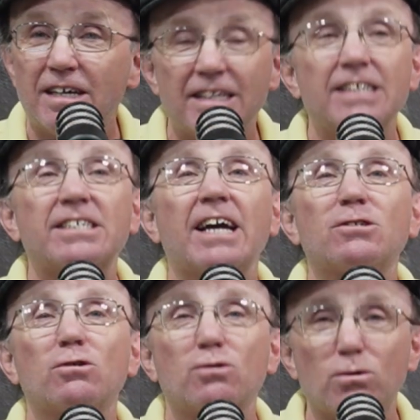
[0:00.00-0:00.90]
These
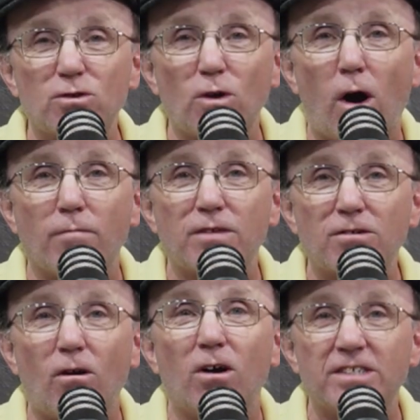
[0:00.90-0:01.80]
kids are too soft. The
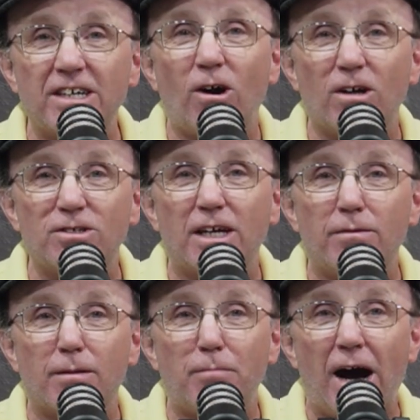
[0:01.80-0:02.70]
crossing guards are
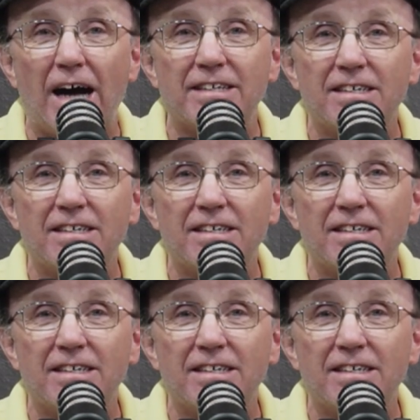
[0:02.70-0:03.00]
giving them pot.